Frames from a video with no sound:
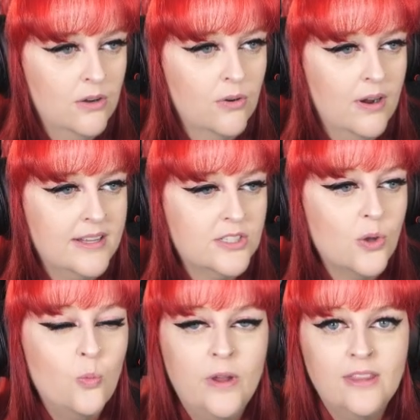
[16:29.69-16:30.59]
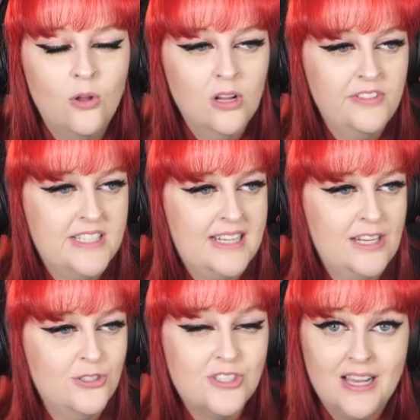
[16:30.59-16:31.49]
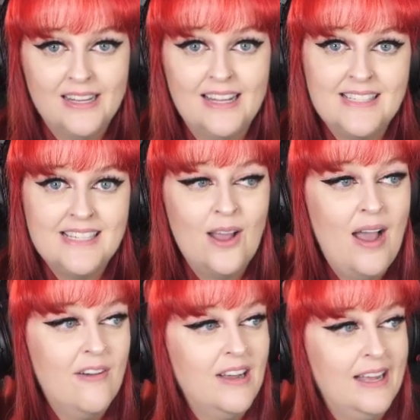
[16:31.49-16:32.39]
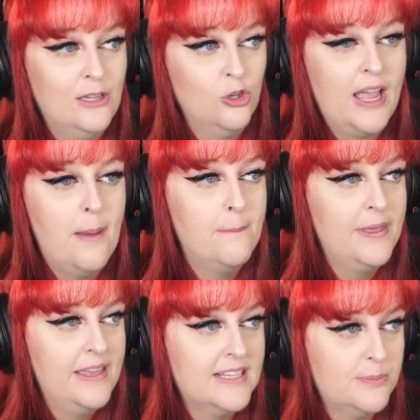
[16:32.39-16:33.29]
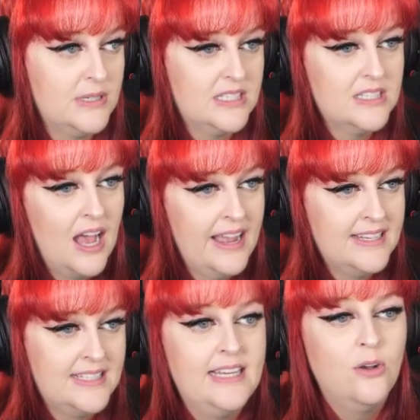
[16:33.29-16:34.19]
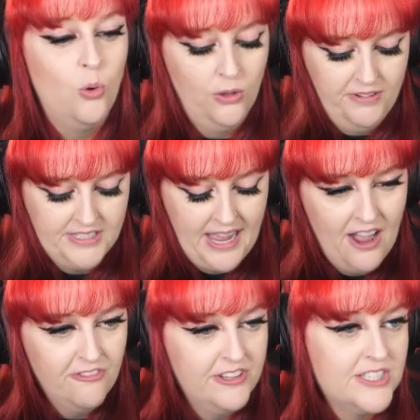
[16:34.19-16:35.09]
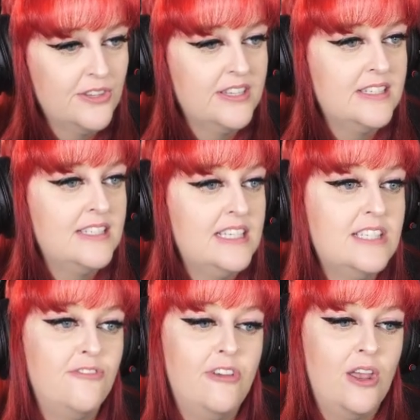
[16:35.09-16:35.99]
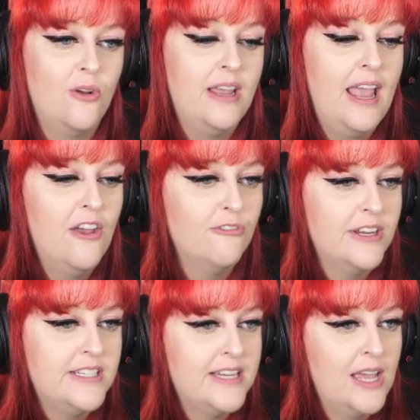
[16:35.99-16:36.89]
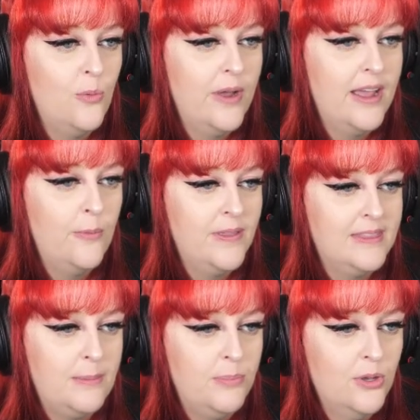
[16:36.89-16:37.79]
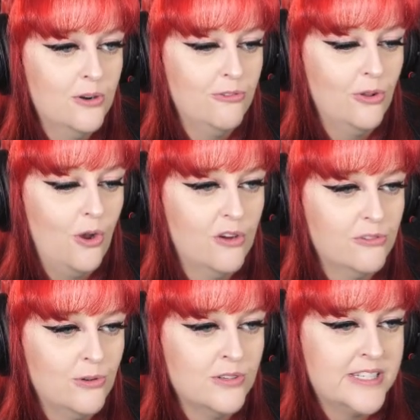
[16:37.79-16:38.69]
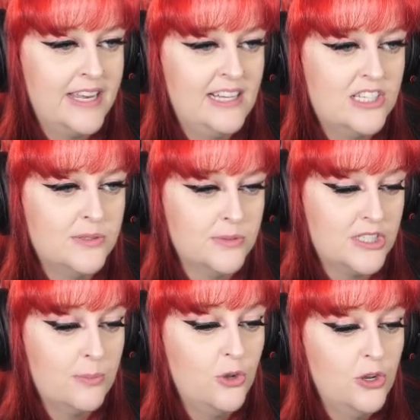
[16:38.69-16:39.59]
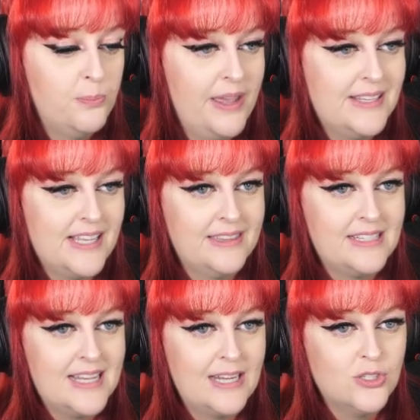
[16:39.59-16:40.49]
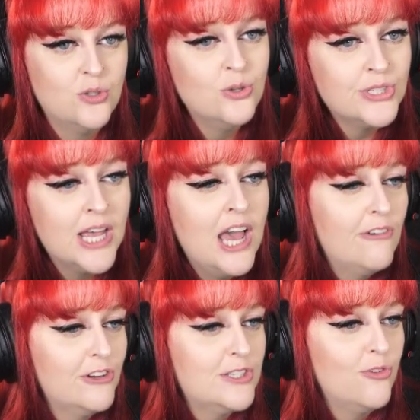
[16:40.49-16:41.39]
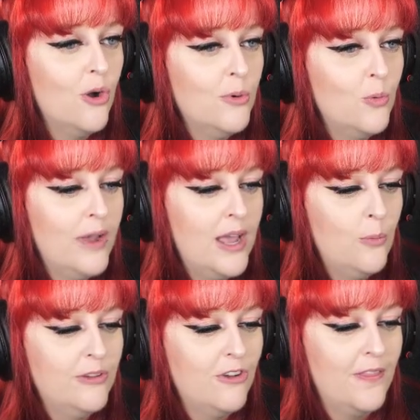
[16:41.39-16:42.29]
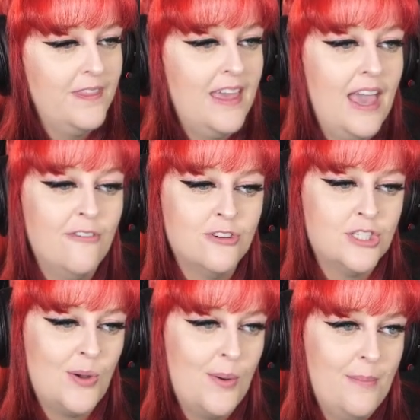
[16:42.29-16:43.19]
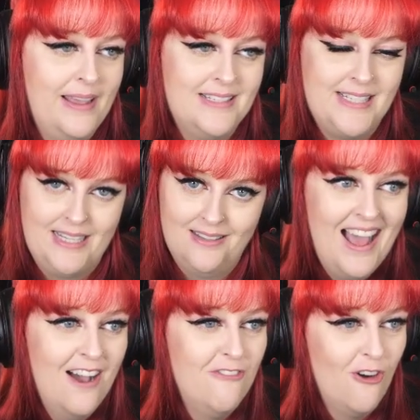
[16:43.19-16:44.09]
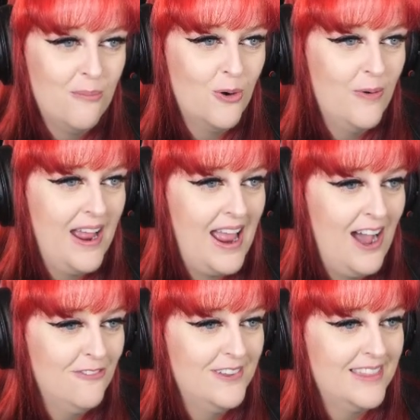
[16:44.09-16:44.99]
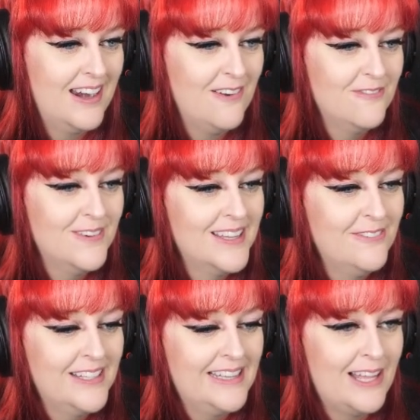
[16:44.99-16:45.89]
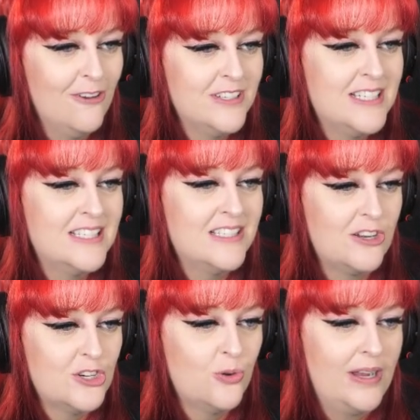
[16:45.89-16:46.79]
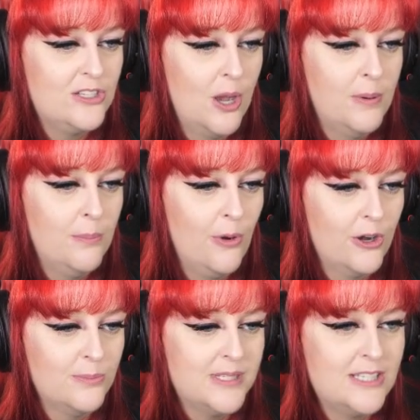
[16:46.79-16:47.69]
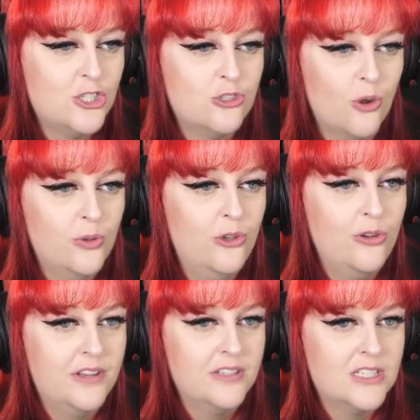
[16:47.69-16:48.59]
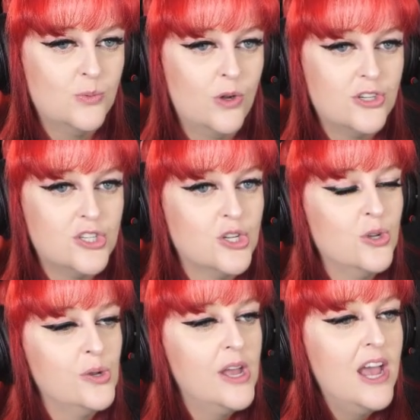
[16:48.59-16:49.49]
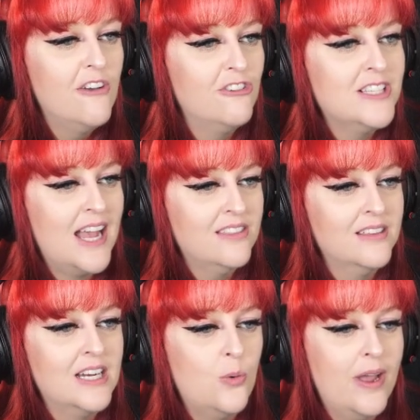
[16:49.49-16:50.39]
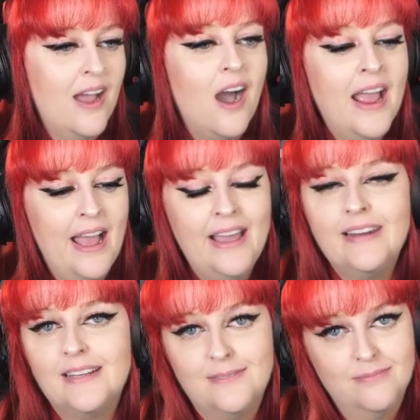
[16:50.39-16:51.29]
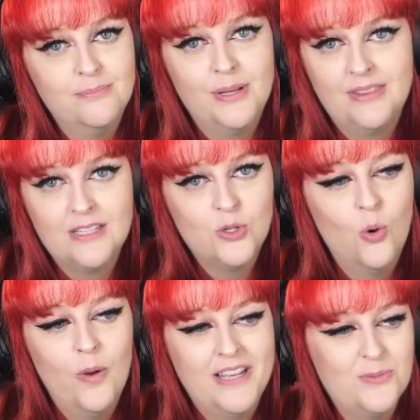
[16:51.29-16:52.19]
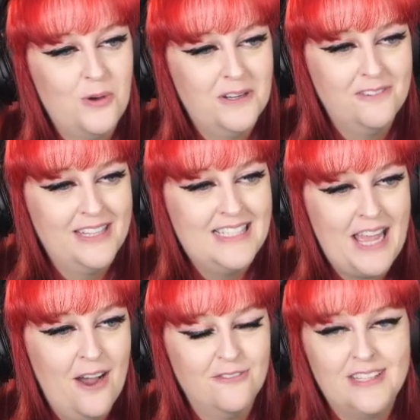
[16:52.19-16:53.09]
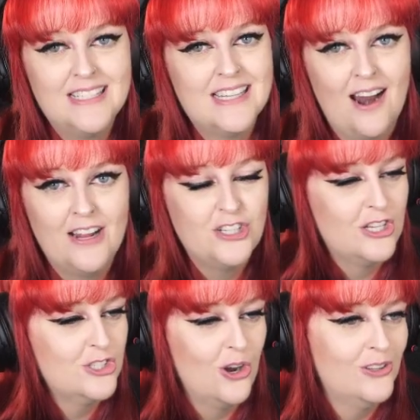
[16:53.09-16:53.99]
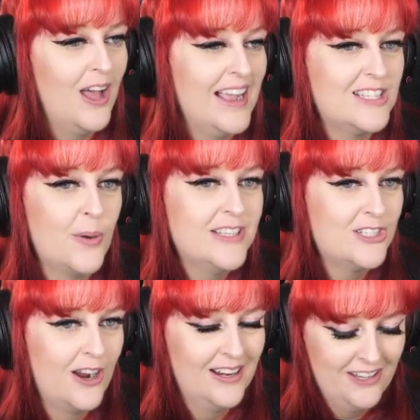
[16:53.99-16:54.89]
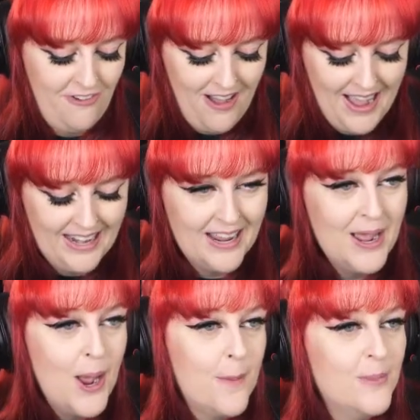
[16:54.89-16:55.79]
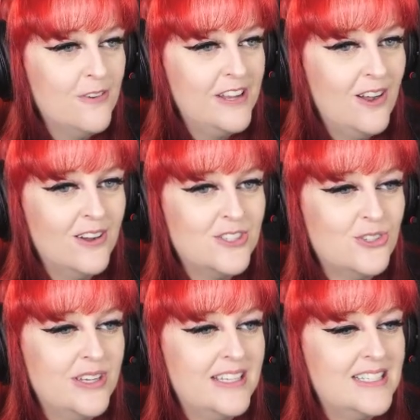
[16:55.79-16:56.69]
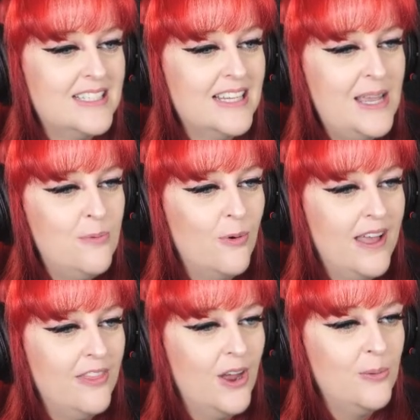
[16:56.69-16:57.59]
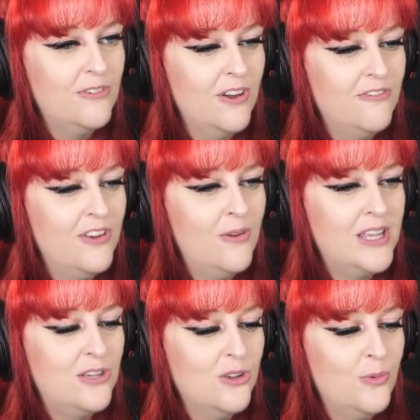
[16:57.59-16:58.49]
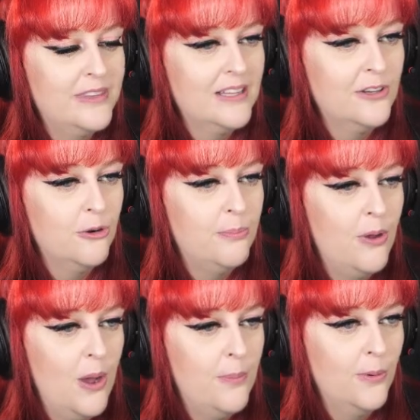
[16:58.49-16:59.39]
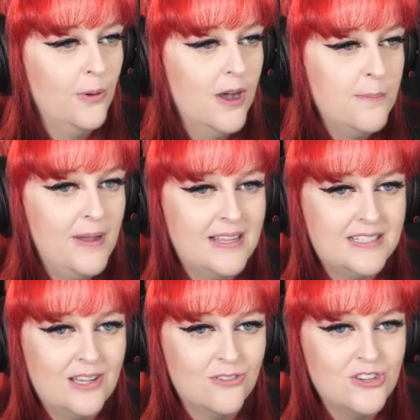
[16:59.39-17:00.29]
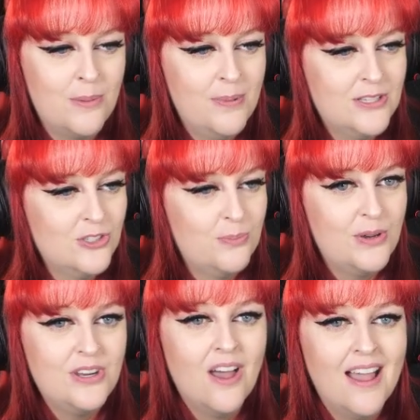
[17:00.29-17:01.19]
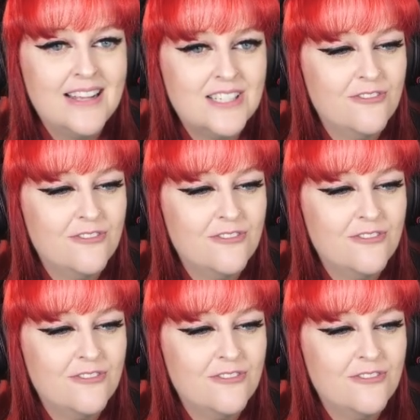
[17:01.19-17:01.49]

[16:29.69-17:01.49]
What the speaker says: All right, so with all of his tattoos done, let's now have a look at Pierce Messias in all of his outfits. So this is his fairy everyday wear with the beautiful overalls, getting some good peeks at the tattoos. For his formal wear, we've got the ever so amazing formal wear outfit that I really, really love. This is such a great top and bottoms. It's so cute in this swatch too. For his athletic wear, I hate it, but there's always one of these outfits that I just don't like, so it's totally fine. Moving on to his sleepwear though, we've got very cute with the little purple pastel jumper, super nice.